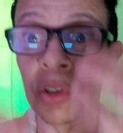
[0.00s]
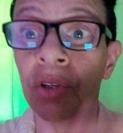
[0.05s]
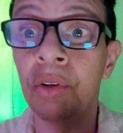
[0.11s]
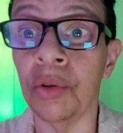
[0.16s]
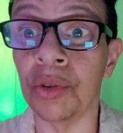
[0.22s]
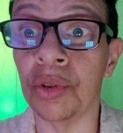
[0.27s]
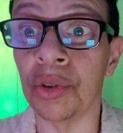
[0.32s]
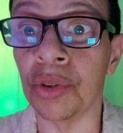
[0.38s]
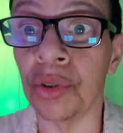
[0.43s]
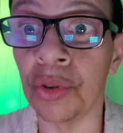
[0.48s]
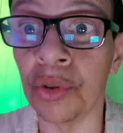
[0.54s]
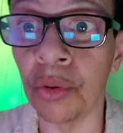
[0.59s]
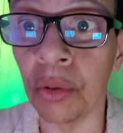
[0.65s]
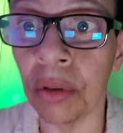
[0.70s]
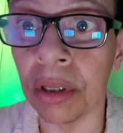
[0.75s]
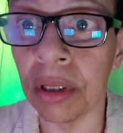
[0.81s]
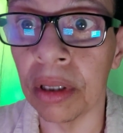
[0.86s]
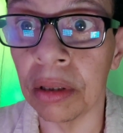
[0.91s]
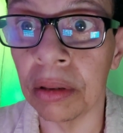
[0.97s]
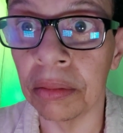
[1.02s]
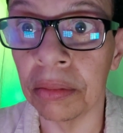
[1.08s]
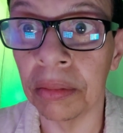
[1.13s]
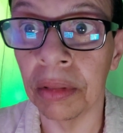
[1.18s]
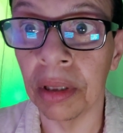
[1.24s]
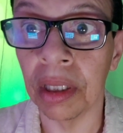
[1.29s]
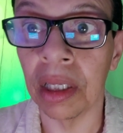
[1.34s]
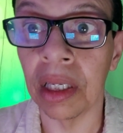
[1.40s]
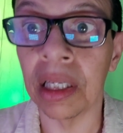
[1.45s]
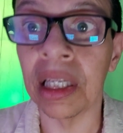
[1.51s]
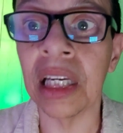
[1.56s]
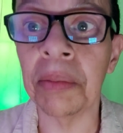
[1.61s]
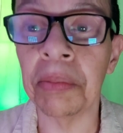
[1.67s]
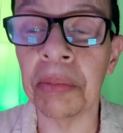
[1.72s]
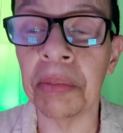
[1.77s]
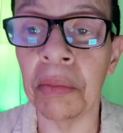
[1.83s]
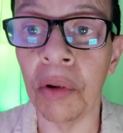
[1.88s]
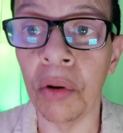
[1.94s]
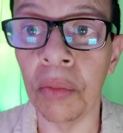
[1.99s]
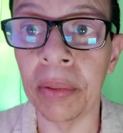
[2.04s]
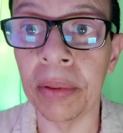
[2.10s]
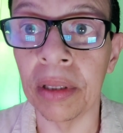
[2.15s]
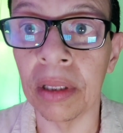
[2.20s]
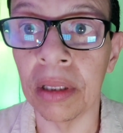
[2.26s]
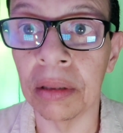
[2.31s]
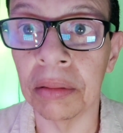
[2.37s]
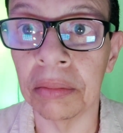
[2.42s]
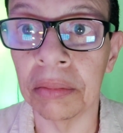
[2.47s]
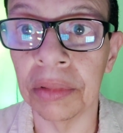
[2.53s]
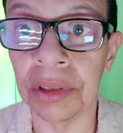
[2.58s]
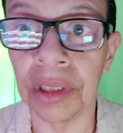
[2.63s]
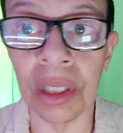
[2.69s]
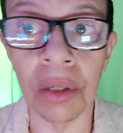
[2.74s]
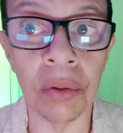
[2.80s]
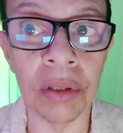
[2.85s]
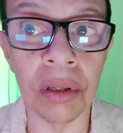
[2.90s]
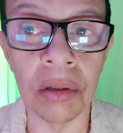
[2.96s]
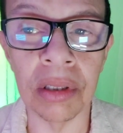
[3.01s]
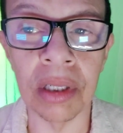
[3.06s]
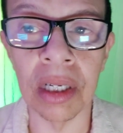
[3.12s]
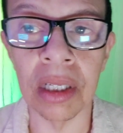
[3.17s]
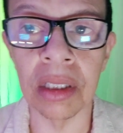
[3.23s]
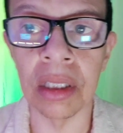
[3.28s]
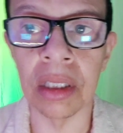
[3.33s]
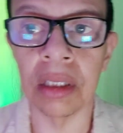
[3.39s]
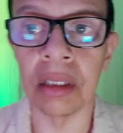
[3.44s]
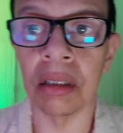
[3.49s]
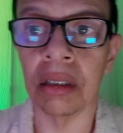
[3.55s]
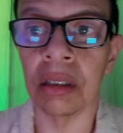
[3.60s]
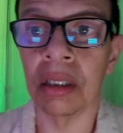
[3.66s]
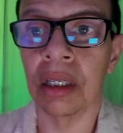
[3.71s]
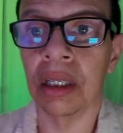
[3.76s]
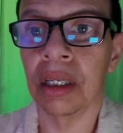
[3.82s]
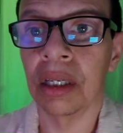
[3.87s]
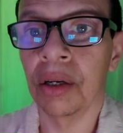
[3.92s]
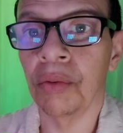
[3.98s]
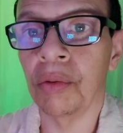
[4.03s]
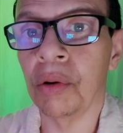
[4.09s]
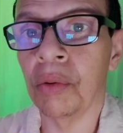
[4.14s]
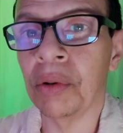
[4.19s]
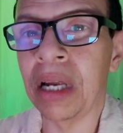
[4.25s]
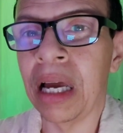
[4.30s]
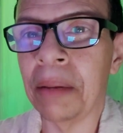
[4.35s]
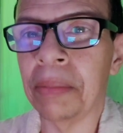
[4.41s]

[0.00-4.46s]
when you go into a store. Keep them open. Check what those exits are. What would